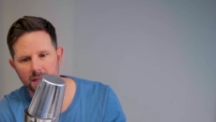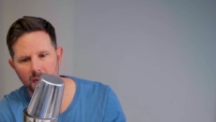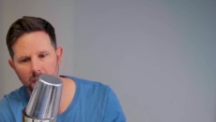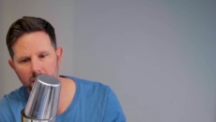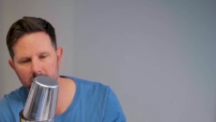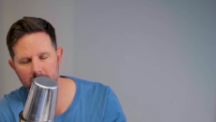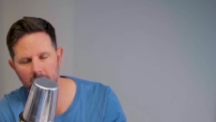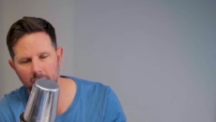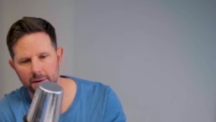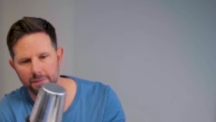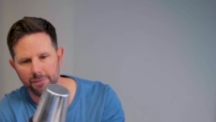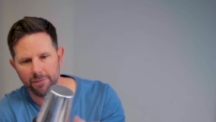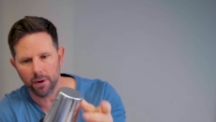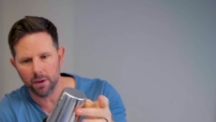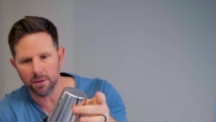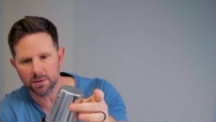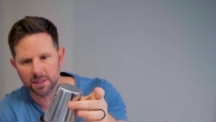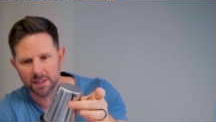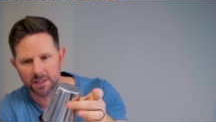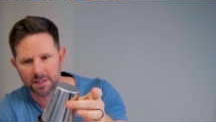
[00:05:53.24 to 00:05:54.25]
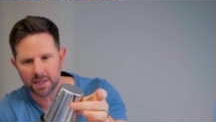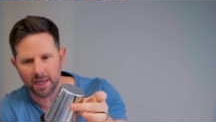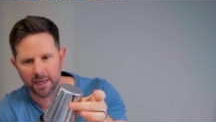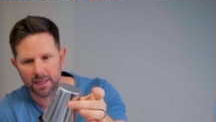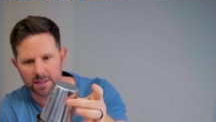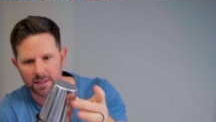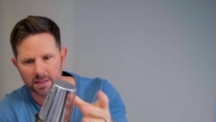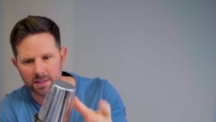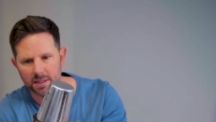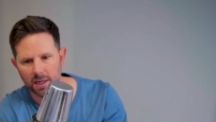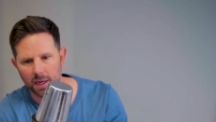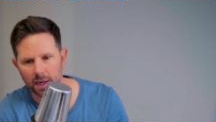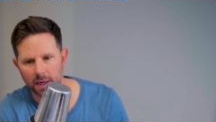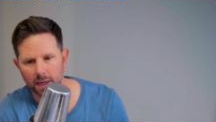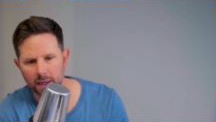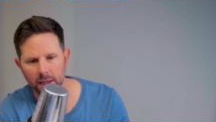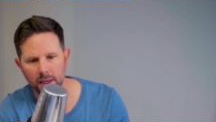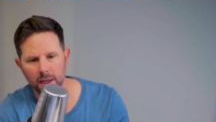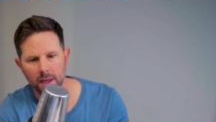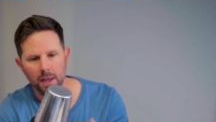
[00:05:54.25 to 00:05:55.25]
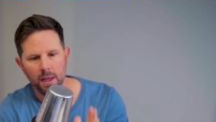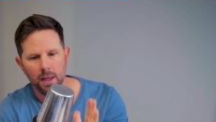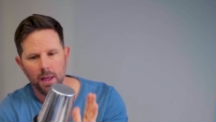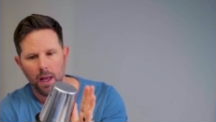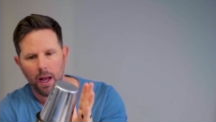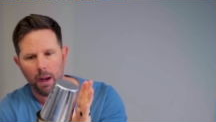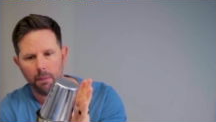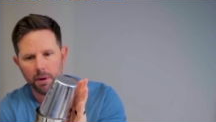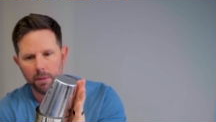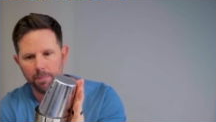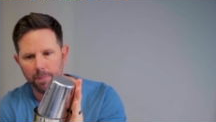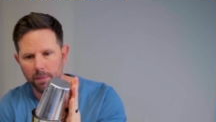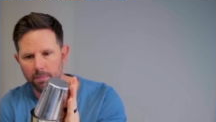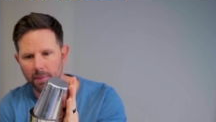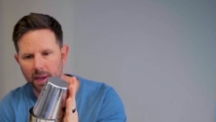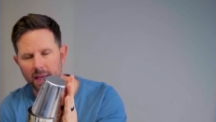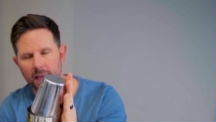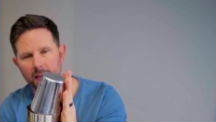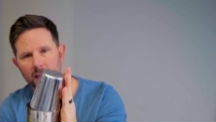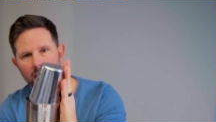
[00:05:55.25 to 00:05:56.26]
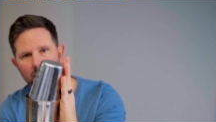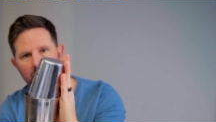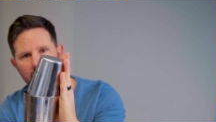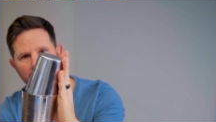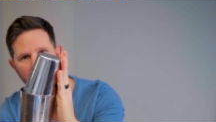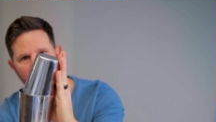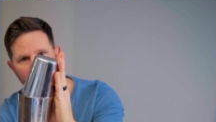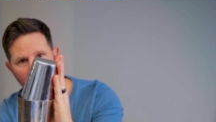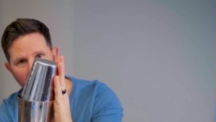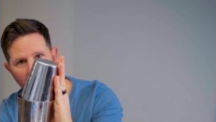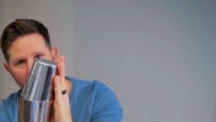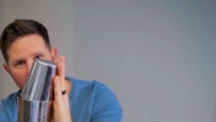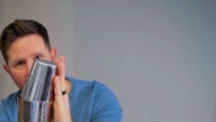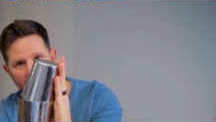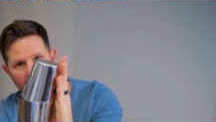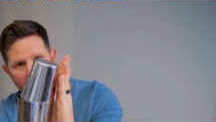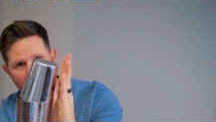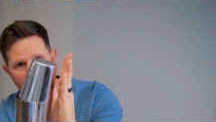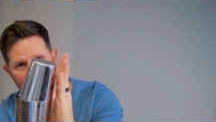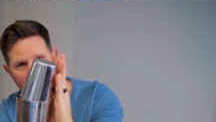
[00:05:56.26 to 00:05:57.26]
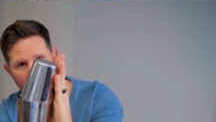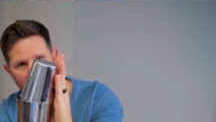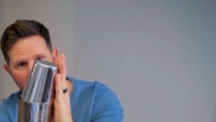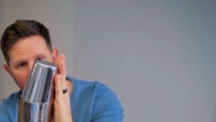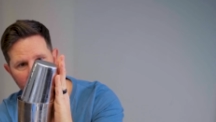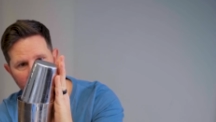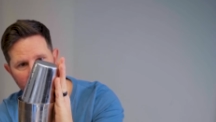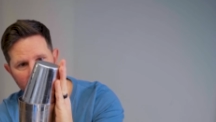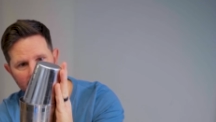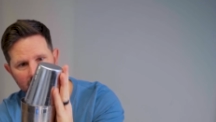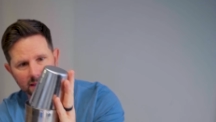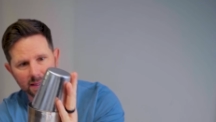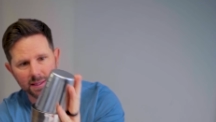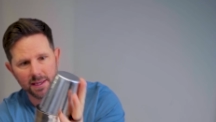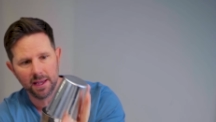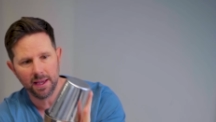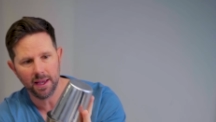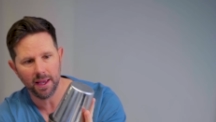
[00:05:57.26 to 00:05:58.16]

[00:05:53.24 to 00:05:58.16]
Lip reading: there, it's kind of frozen, it's kind of stuck. I'm gonna put my hand flat against it like this,